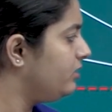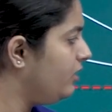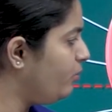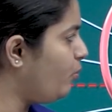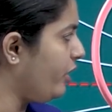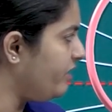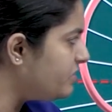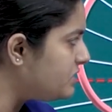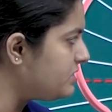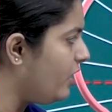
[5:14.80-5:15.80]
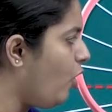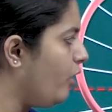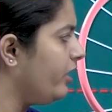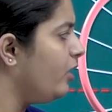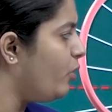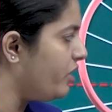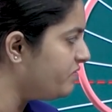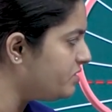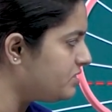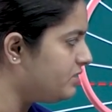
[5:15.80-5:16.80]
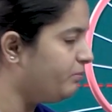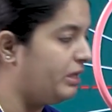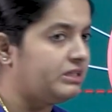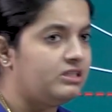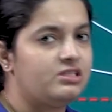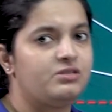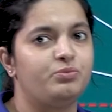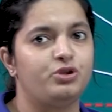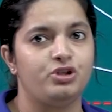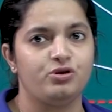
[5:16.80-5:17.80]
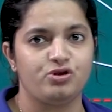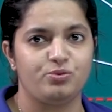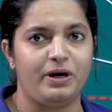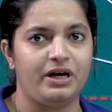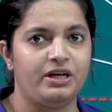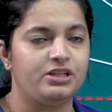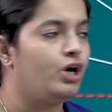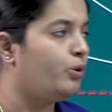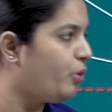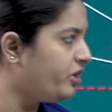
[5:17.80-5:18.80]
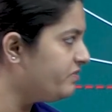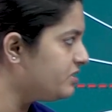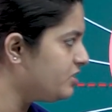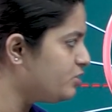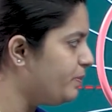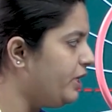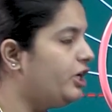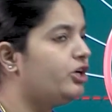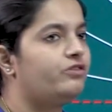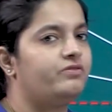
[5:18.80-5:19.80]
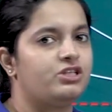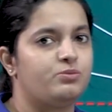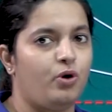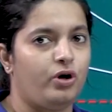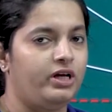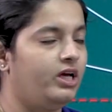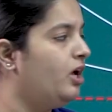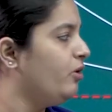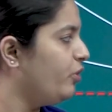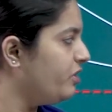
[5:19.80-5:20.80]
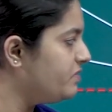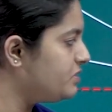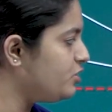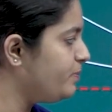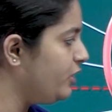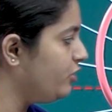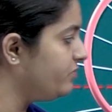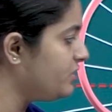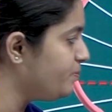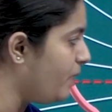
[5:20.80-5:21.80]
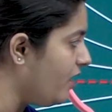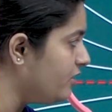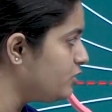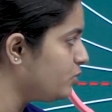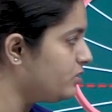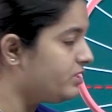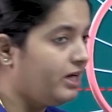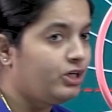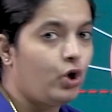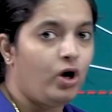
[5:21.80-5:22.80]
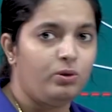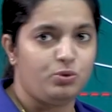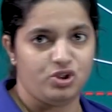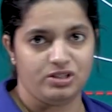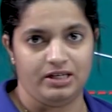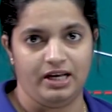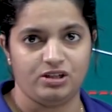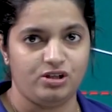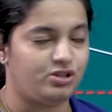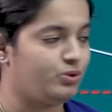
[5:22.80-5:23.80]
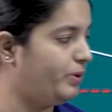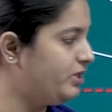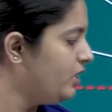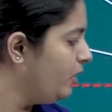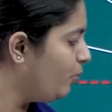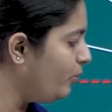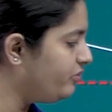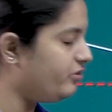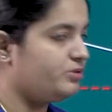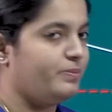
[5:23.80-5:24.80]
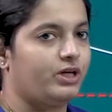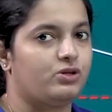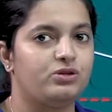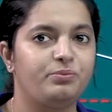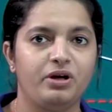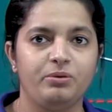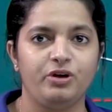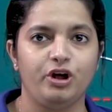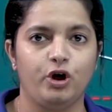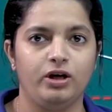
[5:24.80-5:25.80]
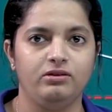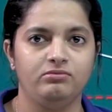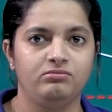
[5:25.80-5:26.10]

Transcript: the whatever is the aura, whatever is the magnetism produced by it, whatever is the speed of this body, whatever is the speed of this power source and coil which is connected to it with respect to the primary coil.